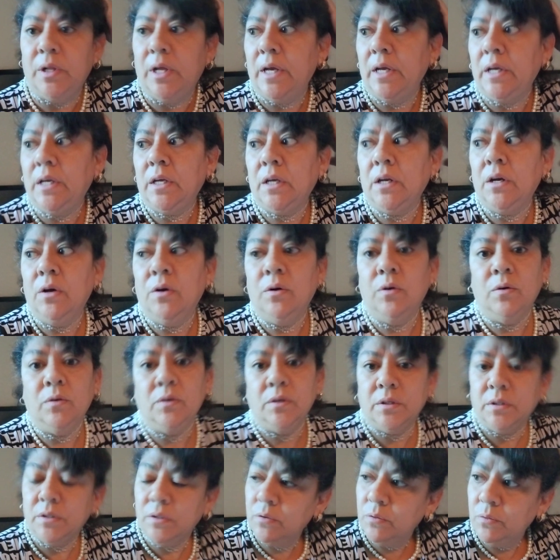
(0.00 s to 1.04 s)
Like, you
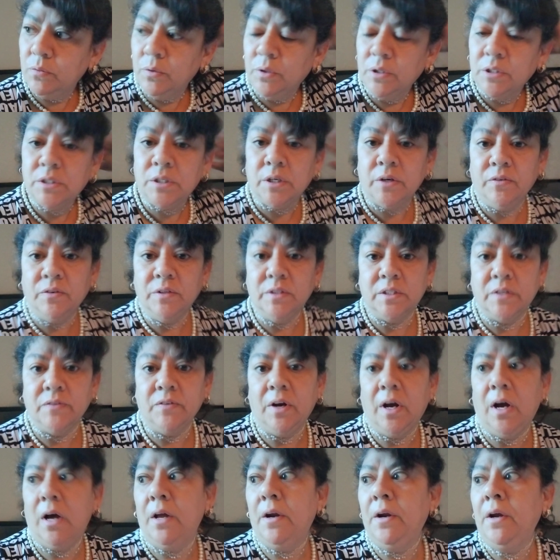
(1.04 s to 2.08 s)
know, we're servants of
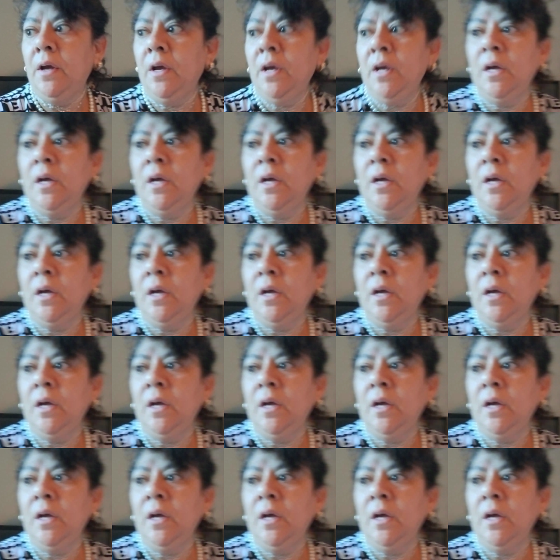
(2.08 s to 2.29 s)
God.